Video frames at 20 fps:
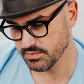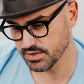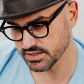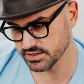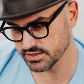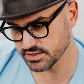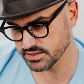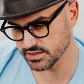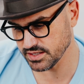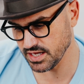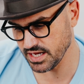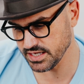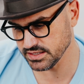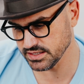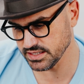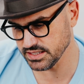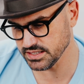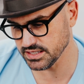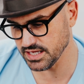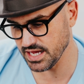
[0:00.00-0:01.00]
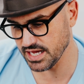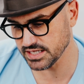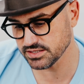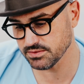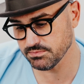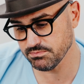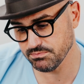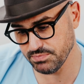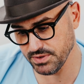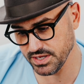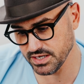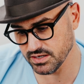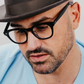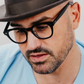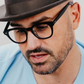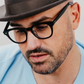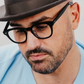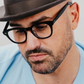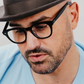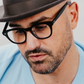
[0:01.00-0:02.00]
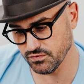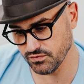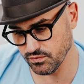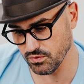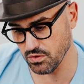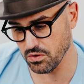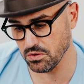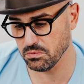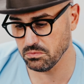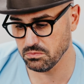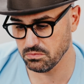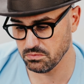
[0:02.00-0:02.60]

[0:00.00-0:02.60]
But it's slightly less bitter than before.